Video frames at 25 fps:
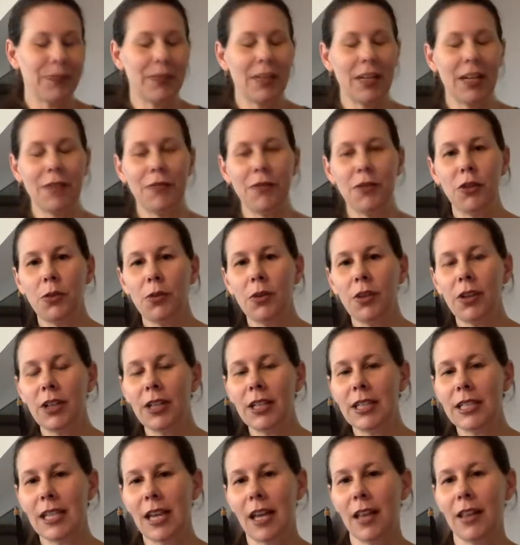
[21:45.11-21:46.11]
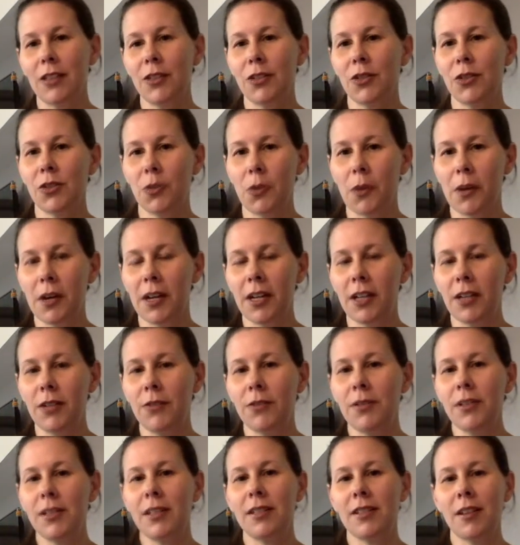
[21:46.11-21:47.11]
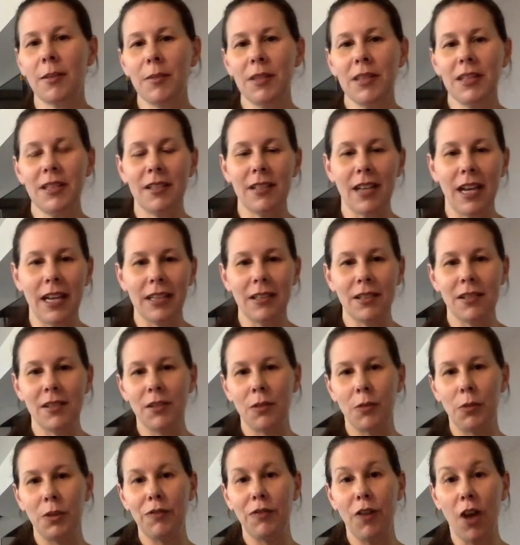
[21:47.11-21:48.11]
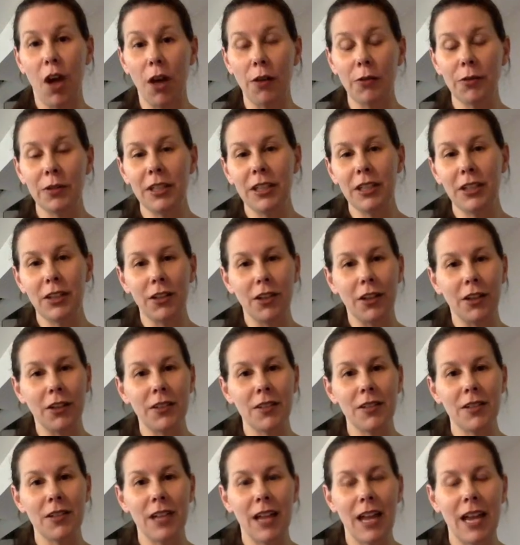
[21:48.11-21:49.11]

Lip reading: if you were going to tell a story using some of the signs that we've already learned,